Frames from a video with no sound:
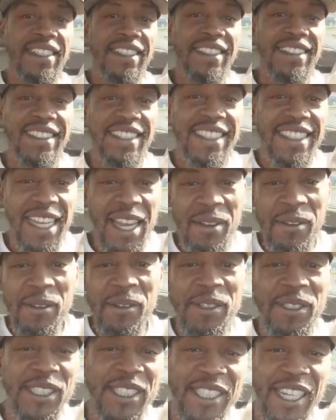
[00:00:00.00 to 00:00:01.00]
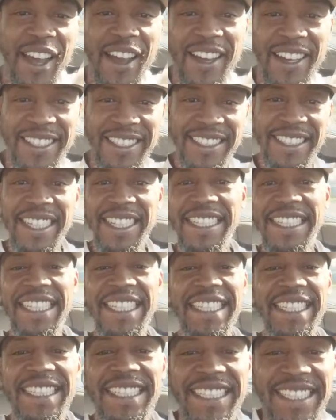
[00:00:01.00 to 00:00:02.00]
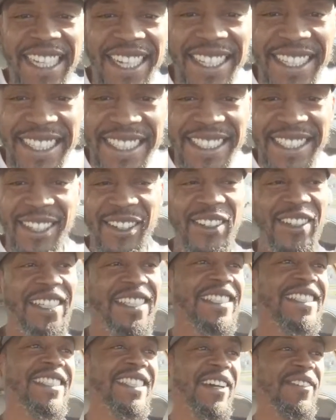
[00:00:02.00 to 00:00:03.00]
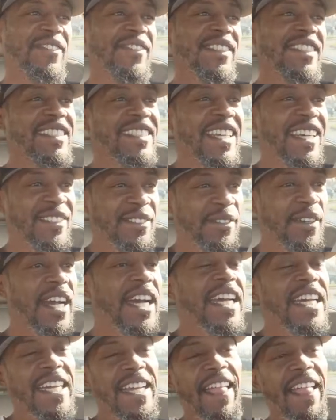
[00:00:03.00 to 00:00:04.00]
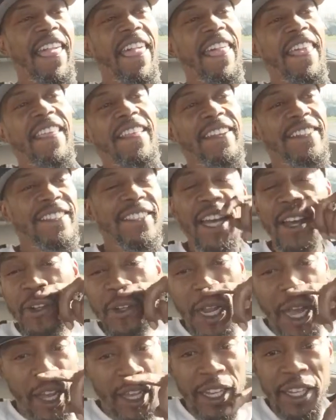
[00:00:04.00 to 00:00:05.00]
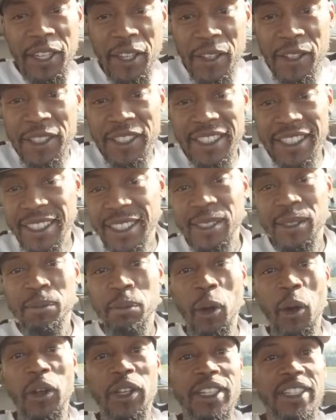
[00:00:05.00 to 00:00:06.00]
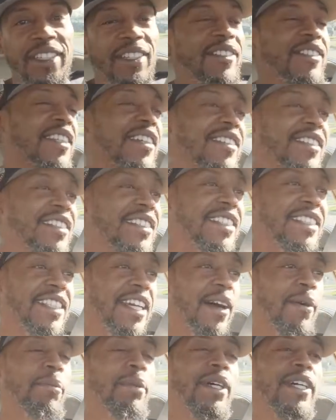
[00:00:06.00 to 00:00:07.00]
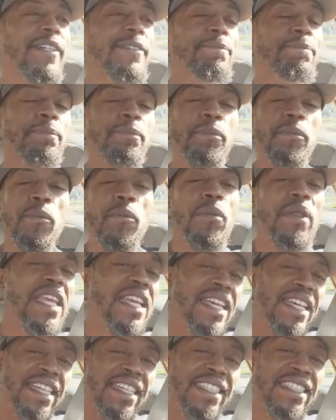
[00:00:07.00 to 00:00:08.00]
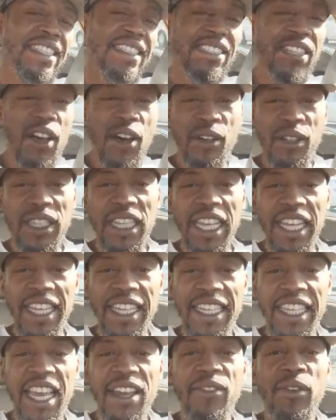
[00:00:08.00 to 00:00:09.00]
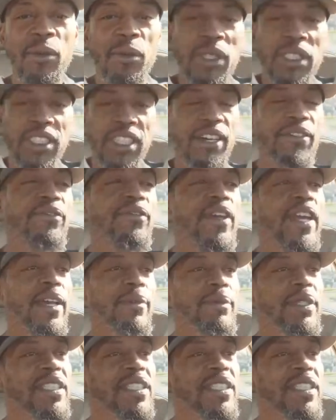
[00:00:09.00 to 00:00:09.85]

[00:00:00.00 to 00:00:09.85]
Samuel Shaw say D Dunkin' Donut Jefferson. That's right. No Dunkin' Donuts this morning. No donut shop. But this whole thing, Kevin, what's up, fam?